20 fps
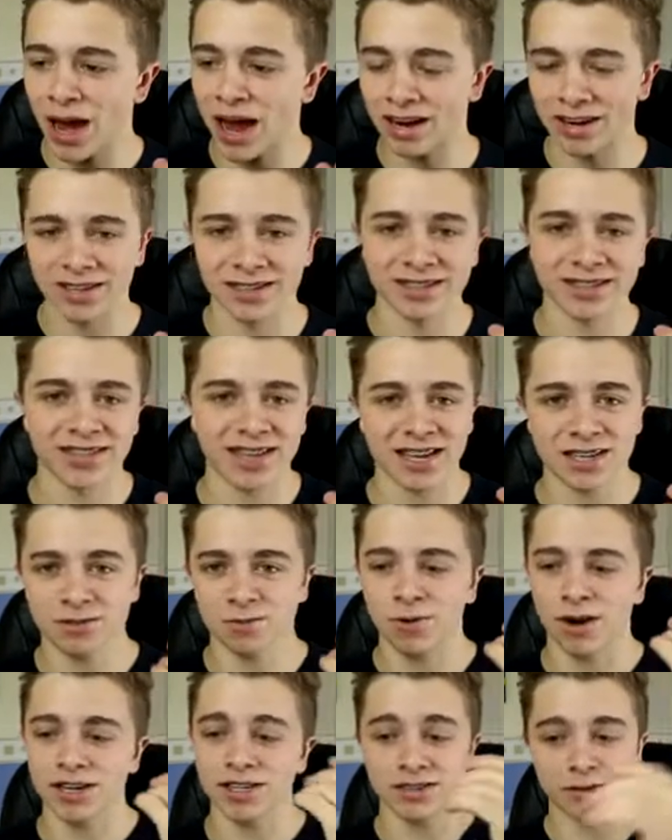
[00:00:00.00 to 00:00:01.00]
balance, and
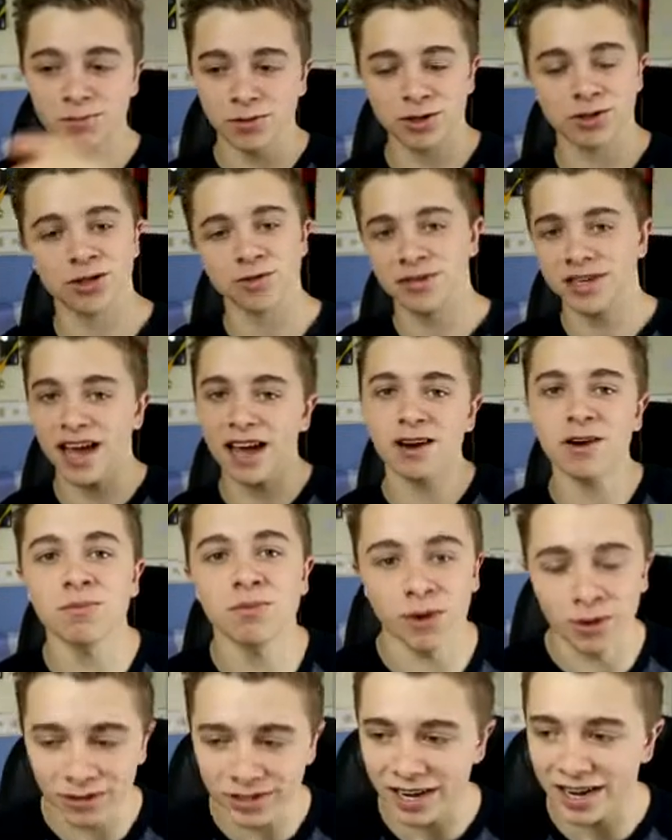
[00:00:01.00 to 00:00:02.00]
that's why some YouTubers can
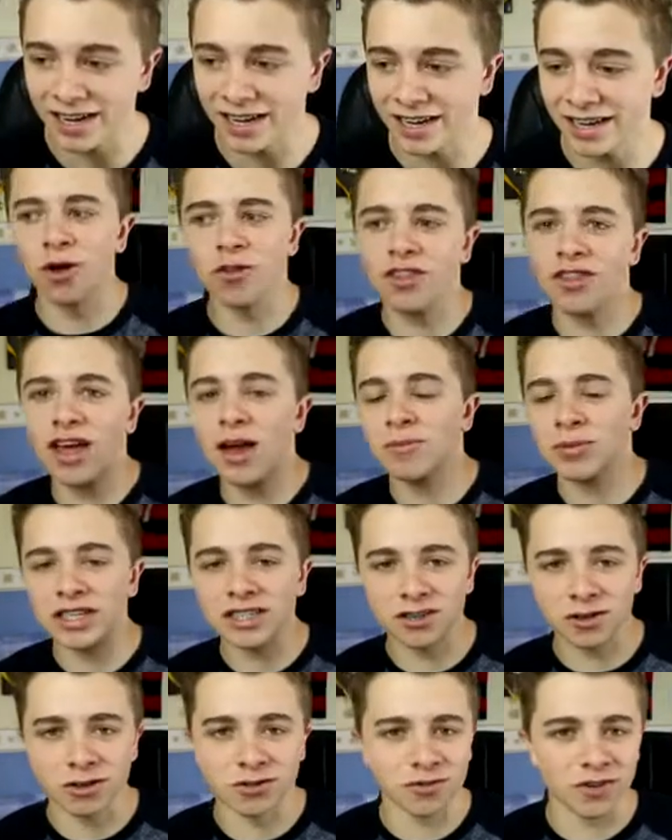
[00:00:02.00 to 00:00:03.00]
upload daily. Not that that
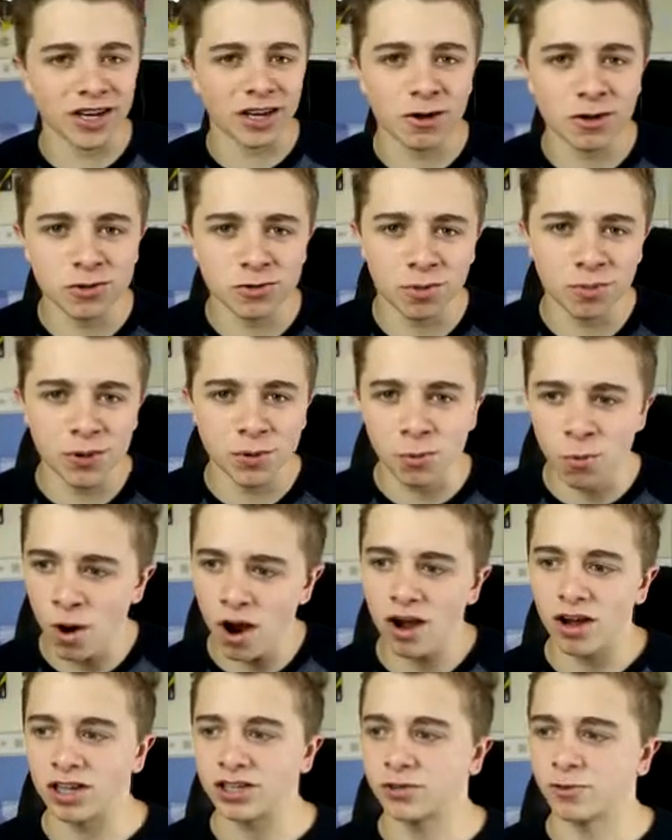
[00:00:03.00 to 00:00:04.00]
means those videos will be
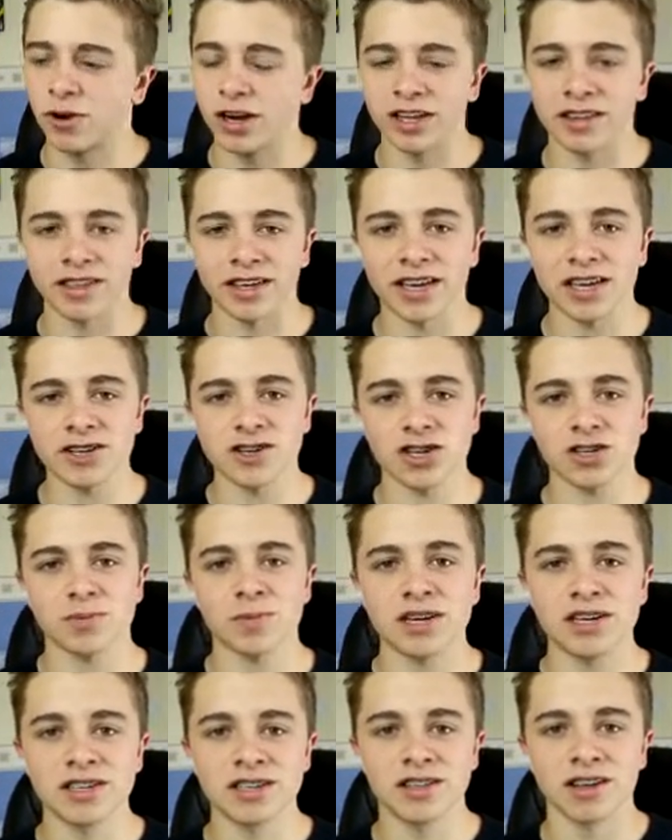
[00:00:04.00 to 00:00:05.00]
worse or anything. It
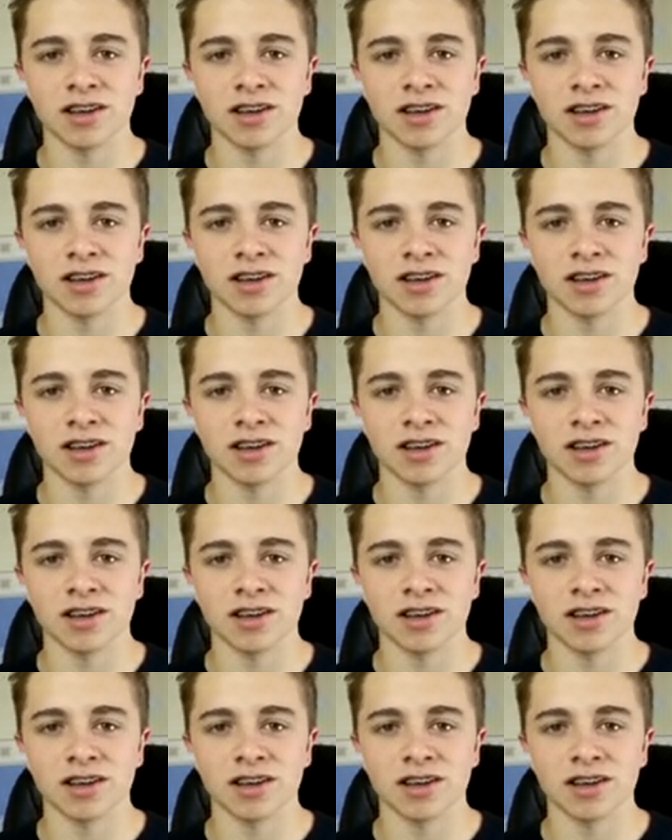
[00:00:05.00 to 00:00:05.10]
just means